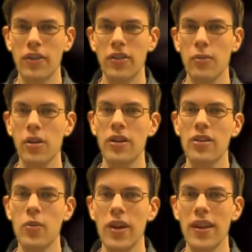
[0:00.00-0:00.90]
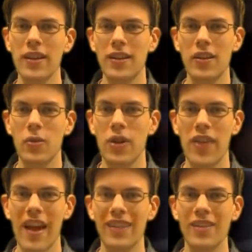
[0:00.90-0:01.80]
similar in the way he did with
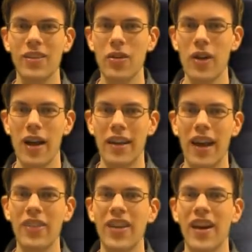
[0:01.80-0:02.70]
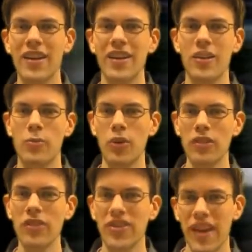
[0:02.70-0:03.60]
Ezio and Altair in
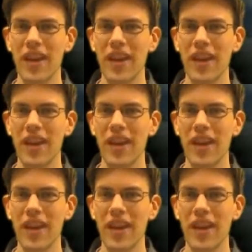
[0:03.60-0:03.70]
previous